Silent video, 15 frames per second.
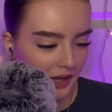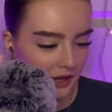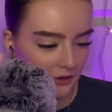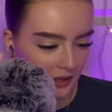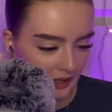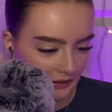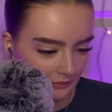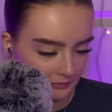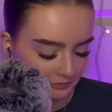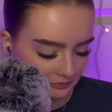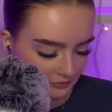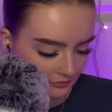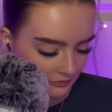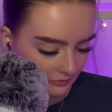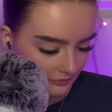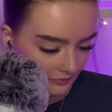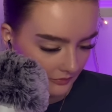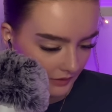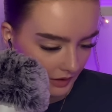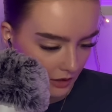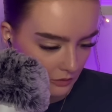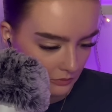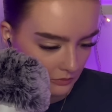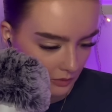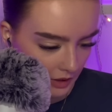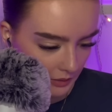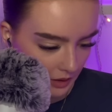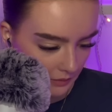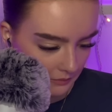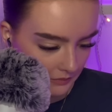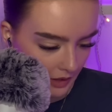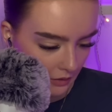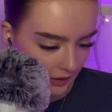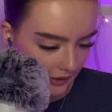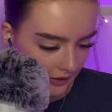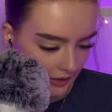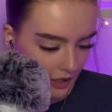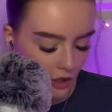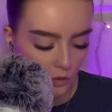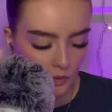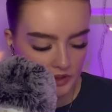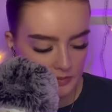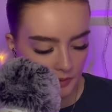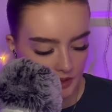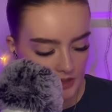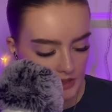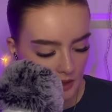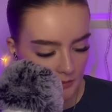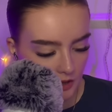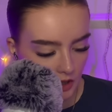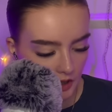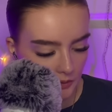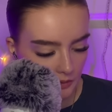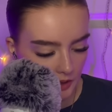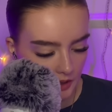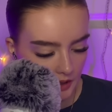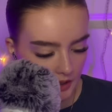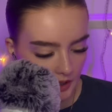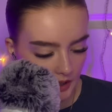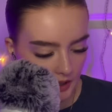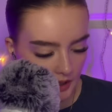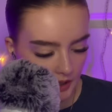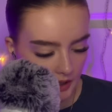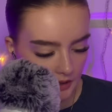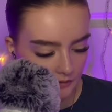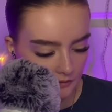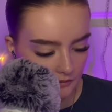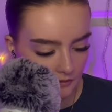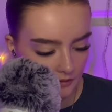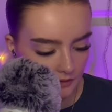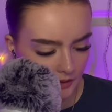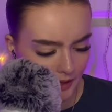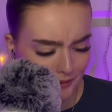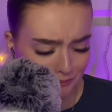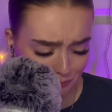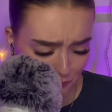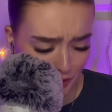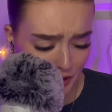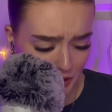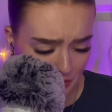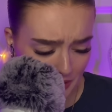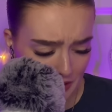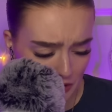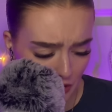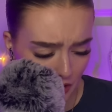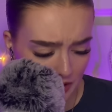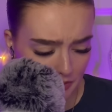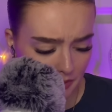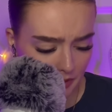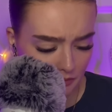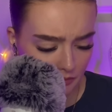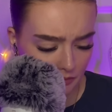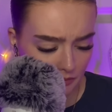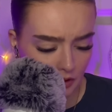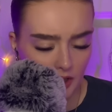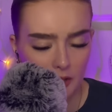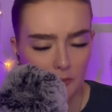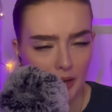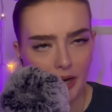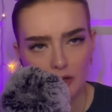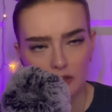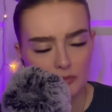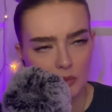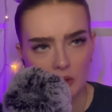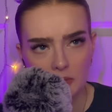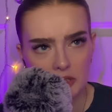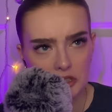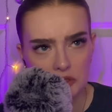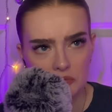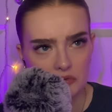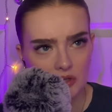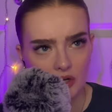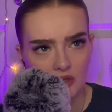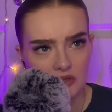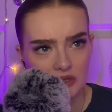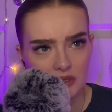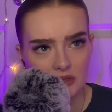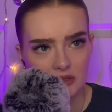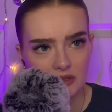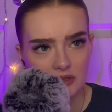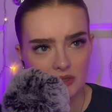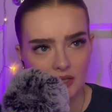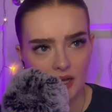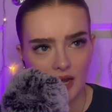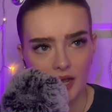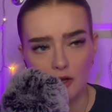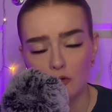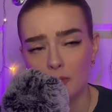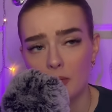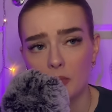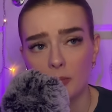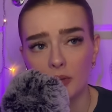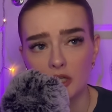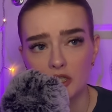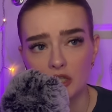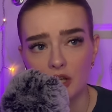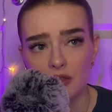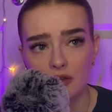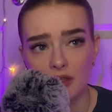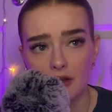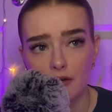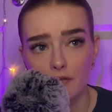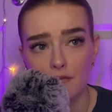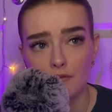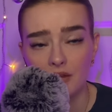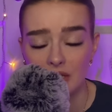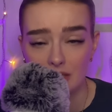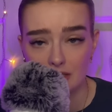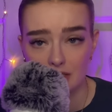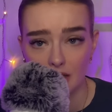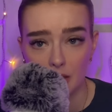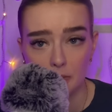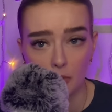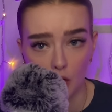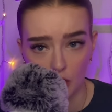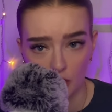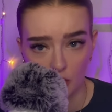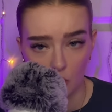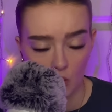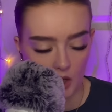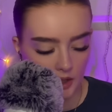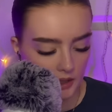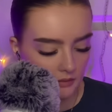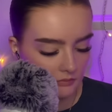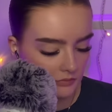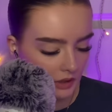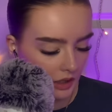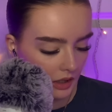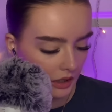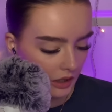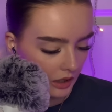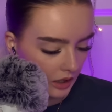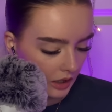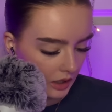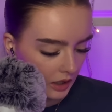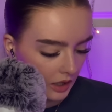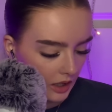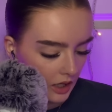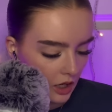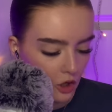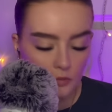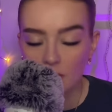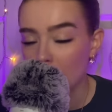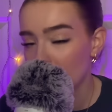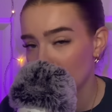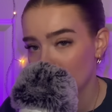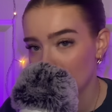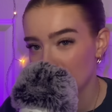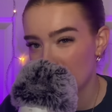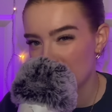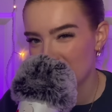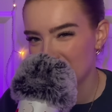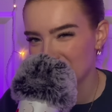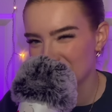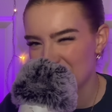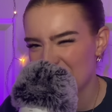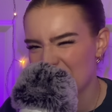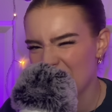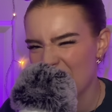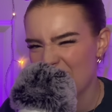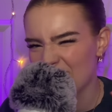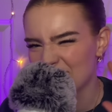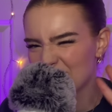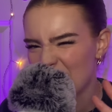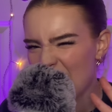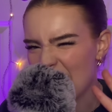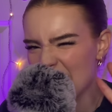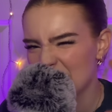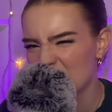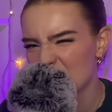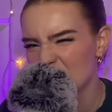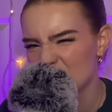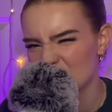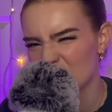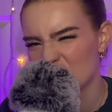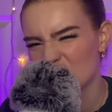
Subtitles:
Okay. Oh, where'd it go? Okay. Once Upon a Time in Hollywood, I put 3 stars, but looking back, it's probably 2 stars, because I don't remember much other than Veet and Margaret Qualley. Homecoming by Beyonce, 5 stars.